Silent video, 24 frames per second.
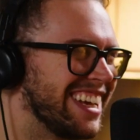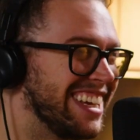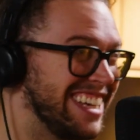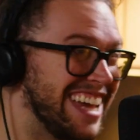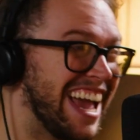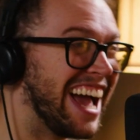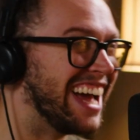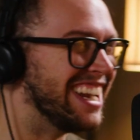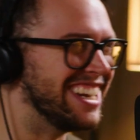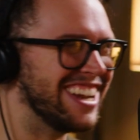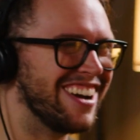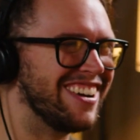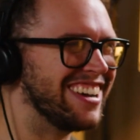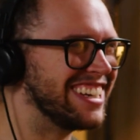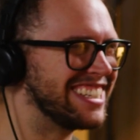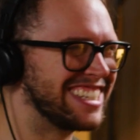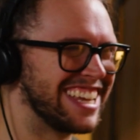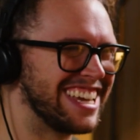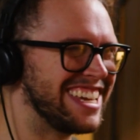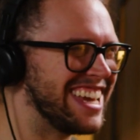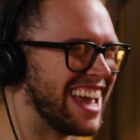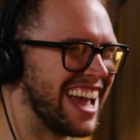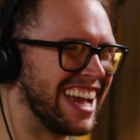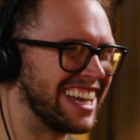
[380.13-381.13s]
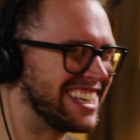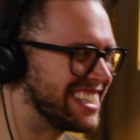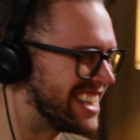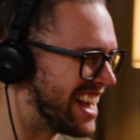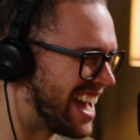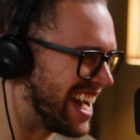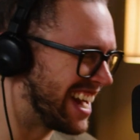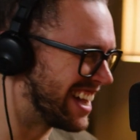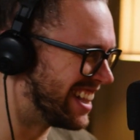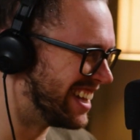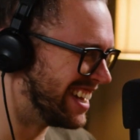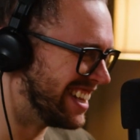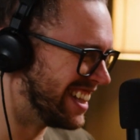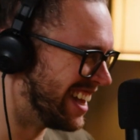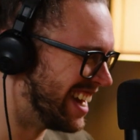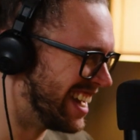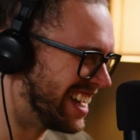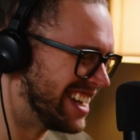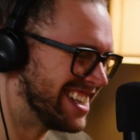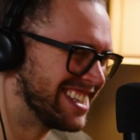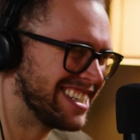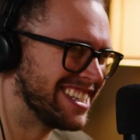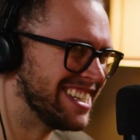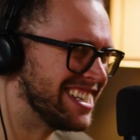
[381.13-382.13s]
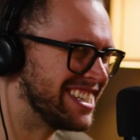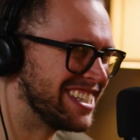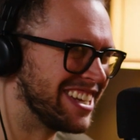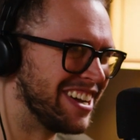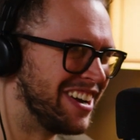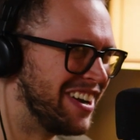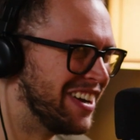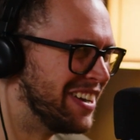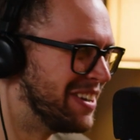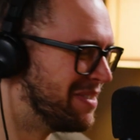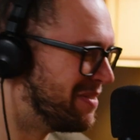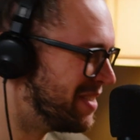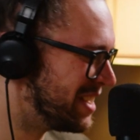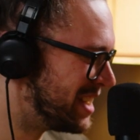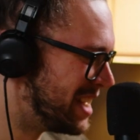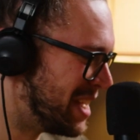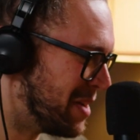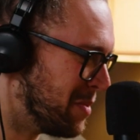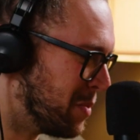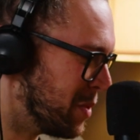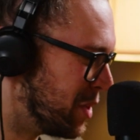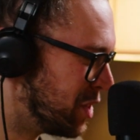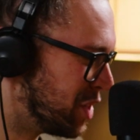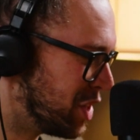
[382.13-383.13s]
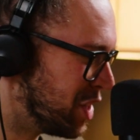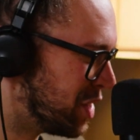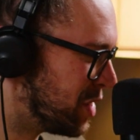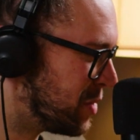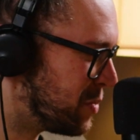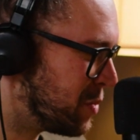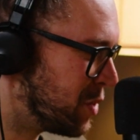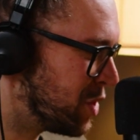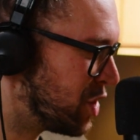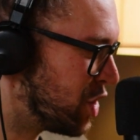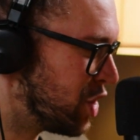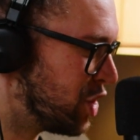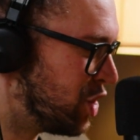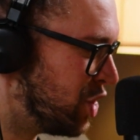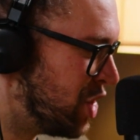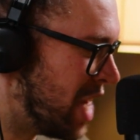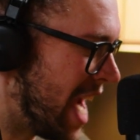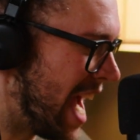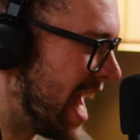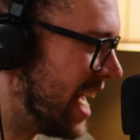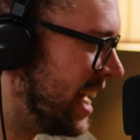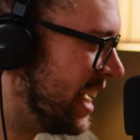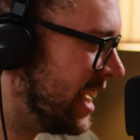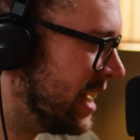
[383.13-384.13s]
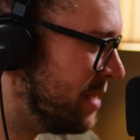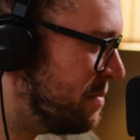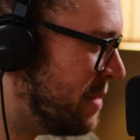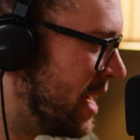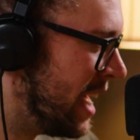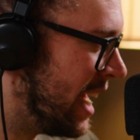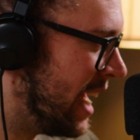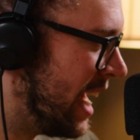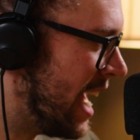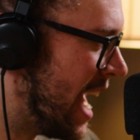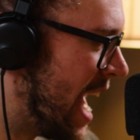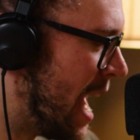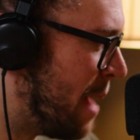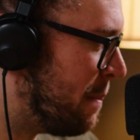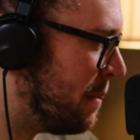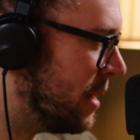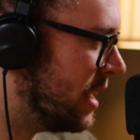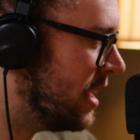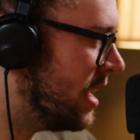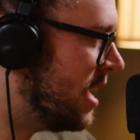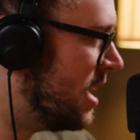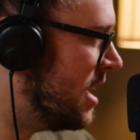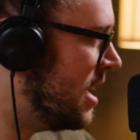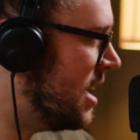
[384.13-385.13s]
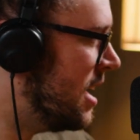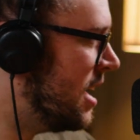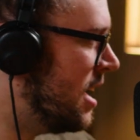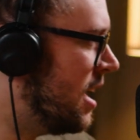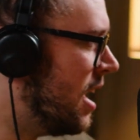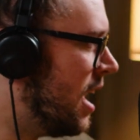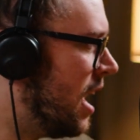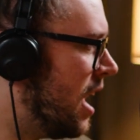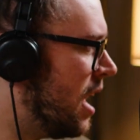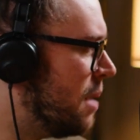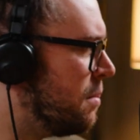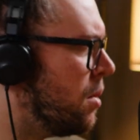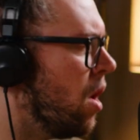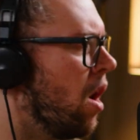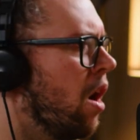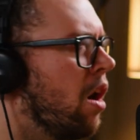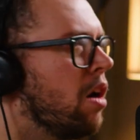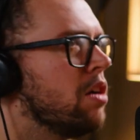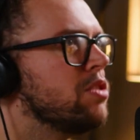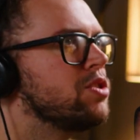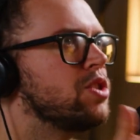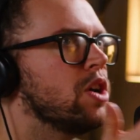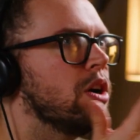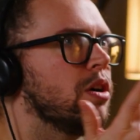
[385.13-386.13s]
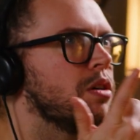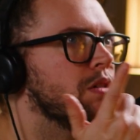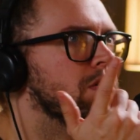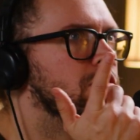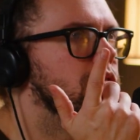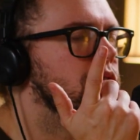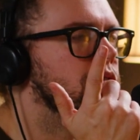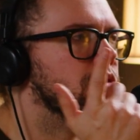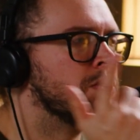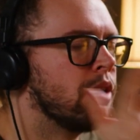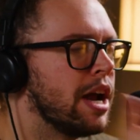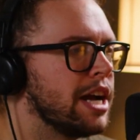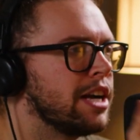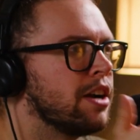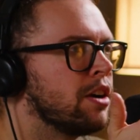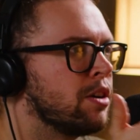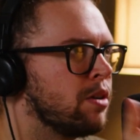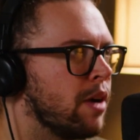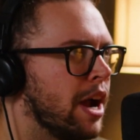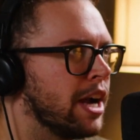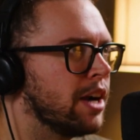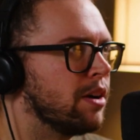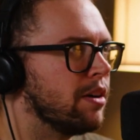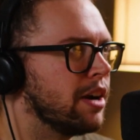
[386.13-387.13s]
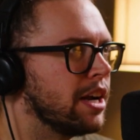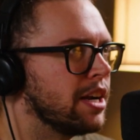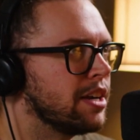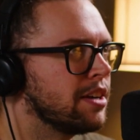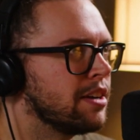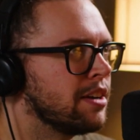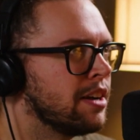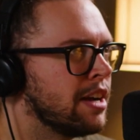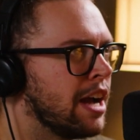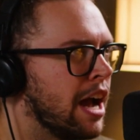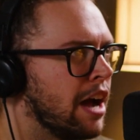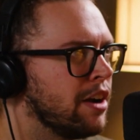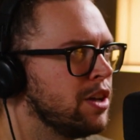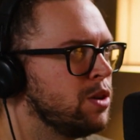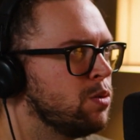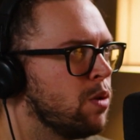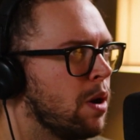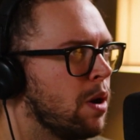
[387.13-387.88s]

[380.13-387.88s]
yeah, no, exactly. yeah, exactly. Like it's it's hundred percent. We're just we're just chatting and making it happen. Yeah. Um. Also, Greg or Gregory, how do you